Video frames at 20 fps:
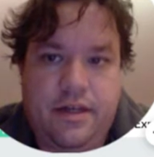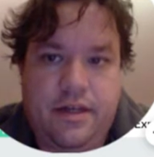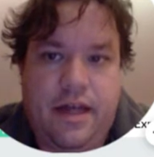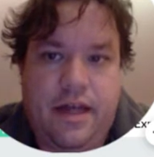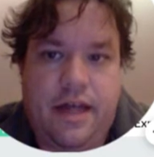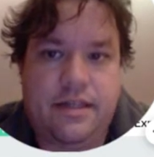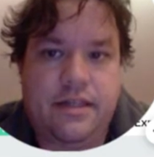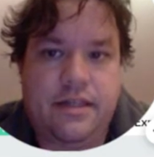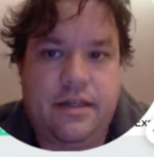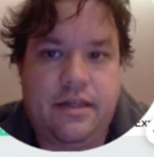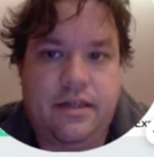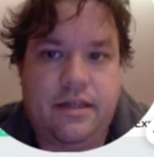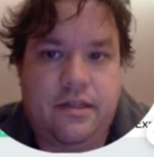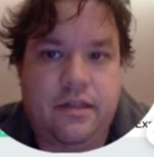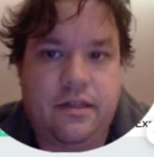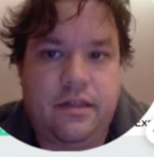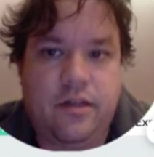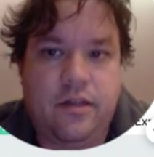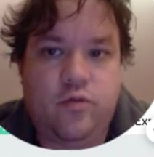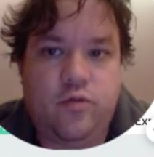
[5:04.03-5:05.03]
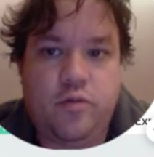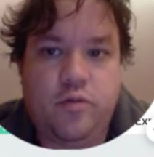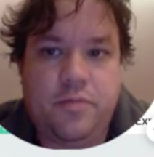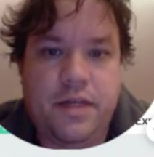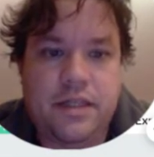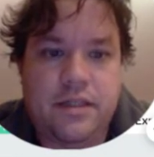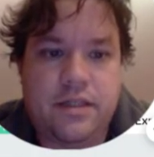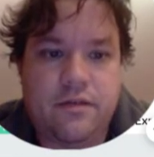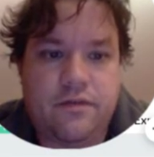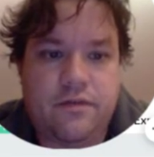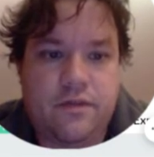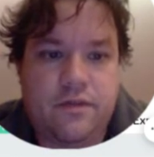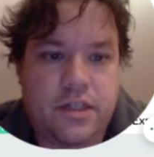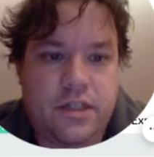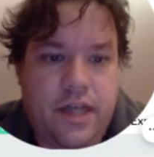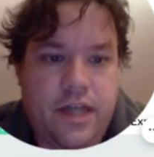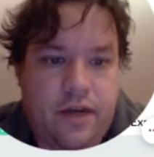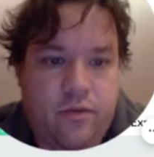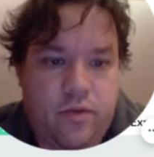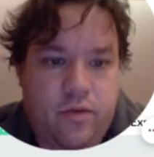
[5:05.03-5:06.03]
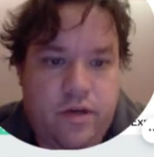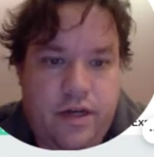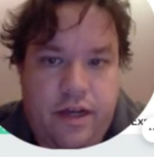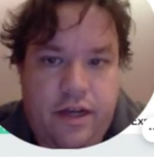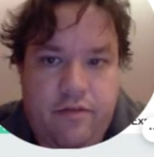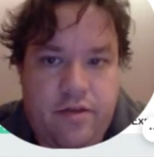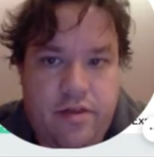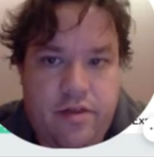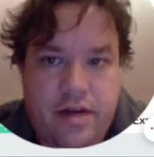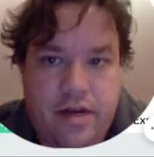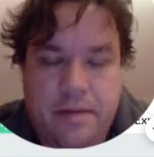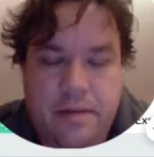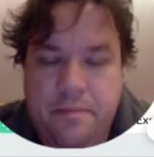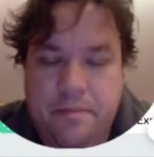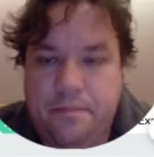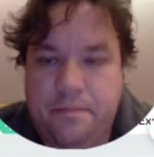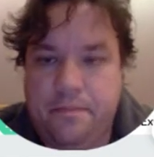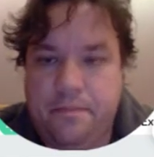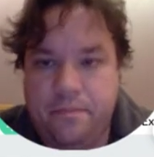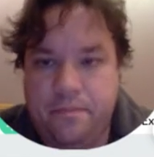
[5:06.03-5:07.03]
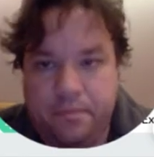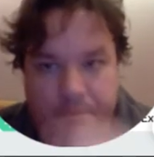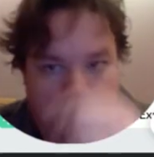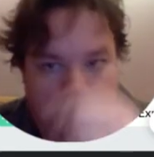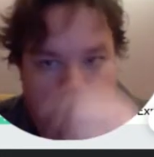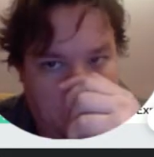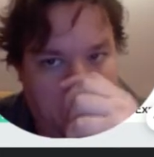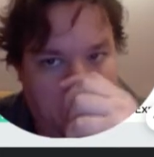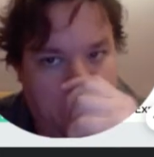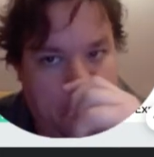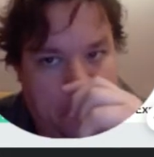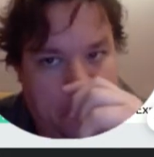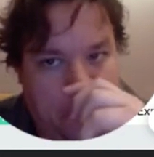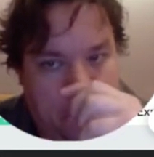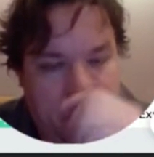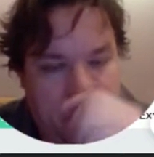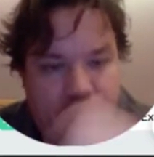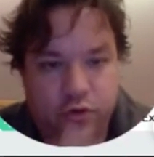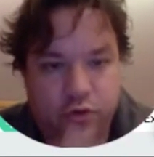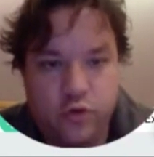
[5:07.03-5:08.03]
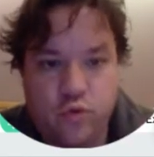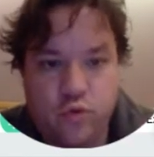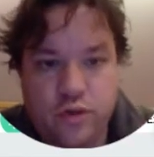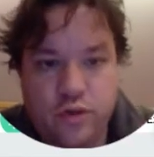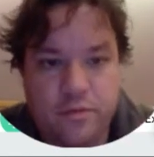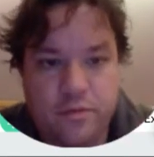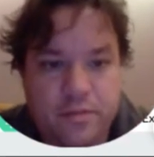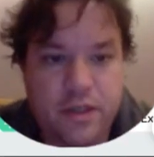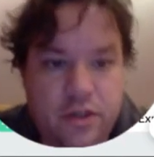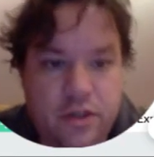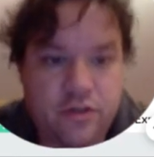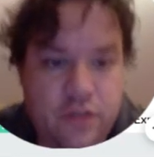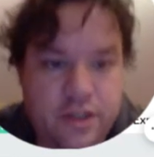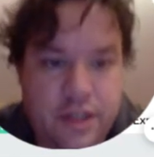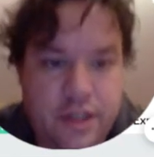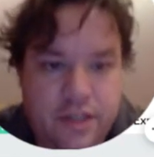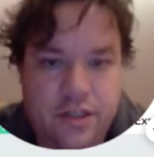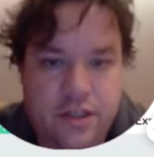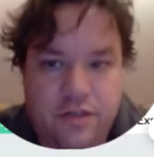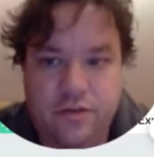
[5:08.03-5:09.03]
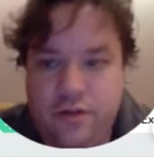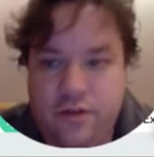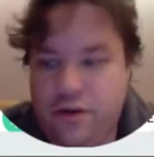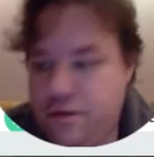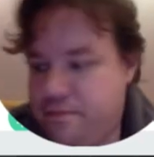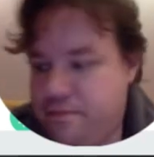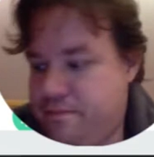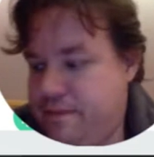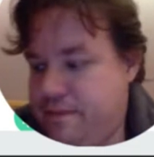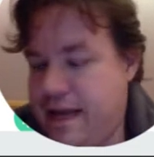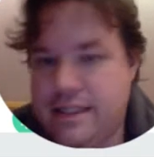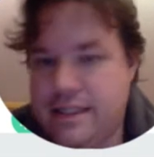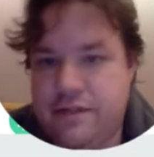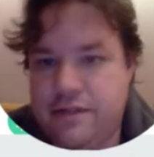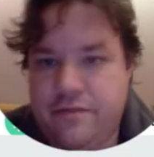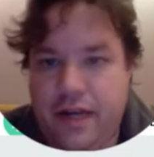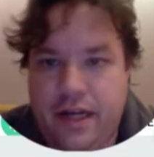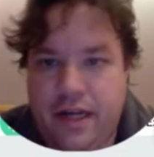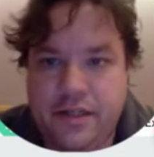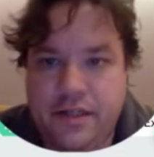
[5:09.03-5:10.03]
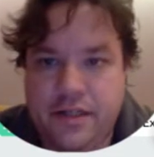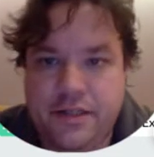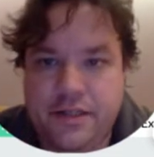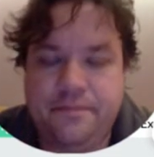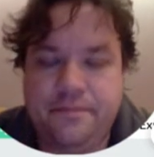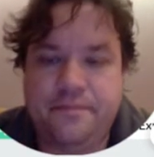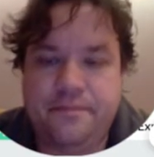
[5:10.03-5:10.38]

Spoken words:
As it would be as if the jack were never there. So you wouldn't be using it to your best advantage.